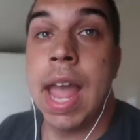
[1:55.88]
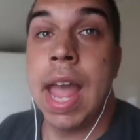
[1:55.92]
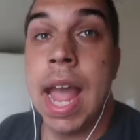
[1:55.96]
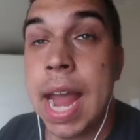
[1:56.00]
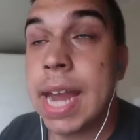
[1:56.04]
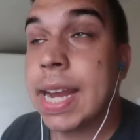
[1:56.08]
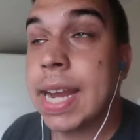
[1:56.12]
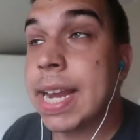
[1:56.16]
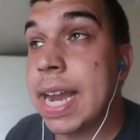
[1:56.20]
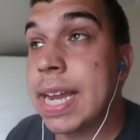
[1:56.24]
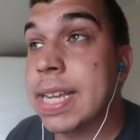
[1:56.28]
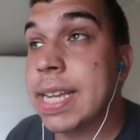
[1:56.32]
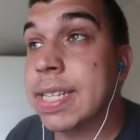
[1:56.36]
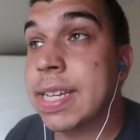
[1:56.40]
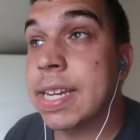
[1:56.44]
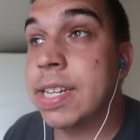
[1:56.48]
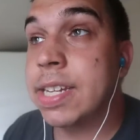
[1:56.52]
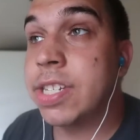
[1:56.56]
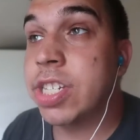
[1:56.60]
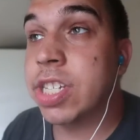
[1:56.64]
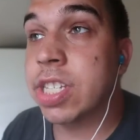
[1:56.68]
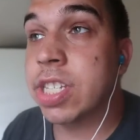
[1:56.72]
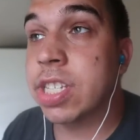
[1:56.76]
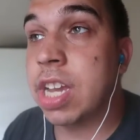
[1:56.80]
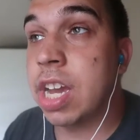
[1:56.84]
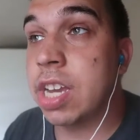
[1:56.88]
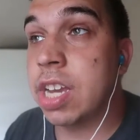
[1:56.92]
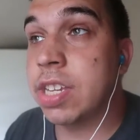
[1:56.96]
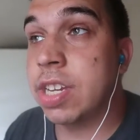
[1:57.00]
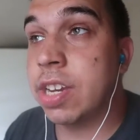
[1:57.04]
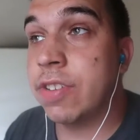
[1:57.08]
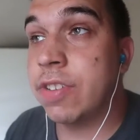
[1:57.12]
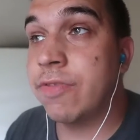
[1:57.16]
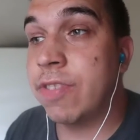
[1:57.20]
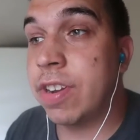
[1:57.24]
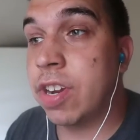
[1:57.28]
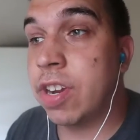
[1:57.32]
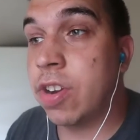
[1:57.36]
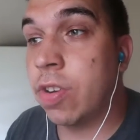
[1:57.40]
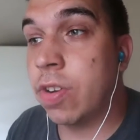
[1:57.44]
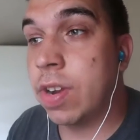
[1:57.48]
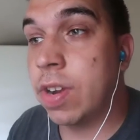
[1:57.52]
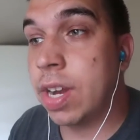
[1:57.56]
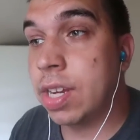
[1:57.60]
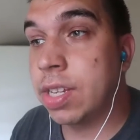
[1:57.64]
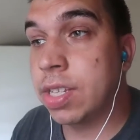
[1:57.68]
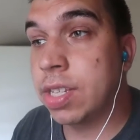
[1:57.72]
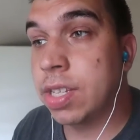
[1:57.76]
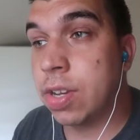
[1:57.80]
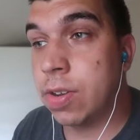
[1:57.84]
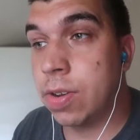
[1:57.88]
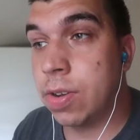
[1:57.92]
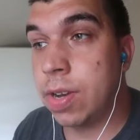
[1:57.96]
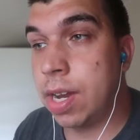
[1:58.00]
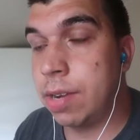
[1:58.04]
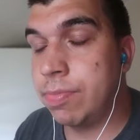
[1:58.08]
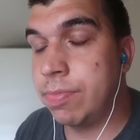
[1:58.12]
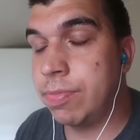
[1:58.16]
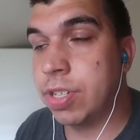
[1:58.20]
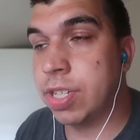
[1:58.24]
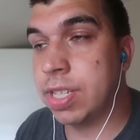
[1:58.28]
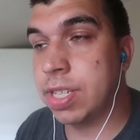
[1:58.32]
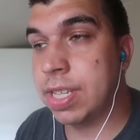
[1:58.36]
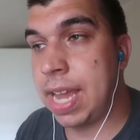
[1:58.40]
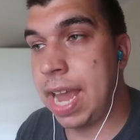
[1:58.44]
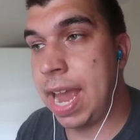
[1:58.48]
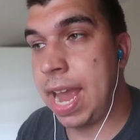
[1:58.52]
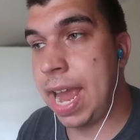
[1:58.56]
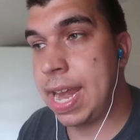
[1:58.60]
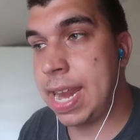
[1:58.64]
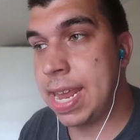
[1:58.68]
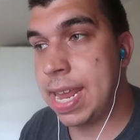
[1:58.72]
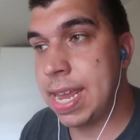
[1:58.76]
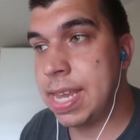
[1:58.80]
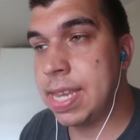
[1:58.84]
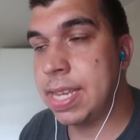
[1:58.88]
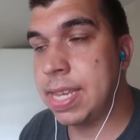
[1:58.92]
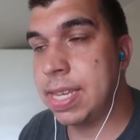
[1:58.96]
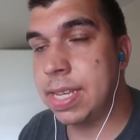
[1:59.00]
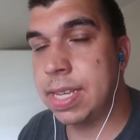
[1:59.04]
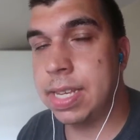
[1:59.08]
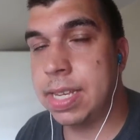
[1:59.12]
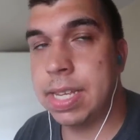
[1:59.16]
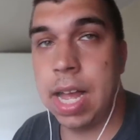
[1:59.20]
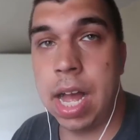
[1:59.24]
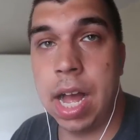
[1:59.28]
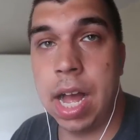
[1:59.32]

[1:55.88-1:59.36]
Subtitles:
Hey guys, I just got done recording, so I'm just heading,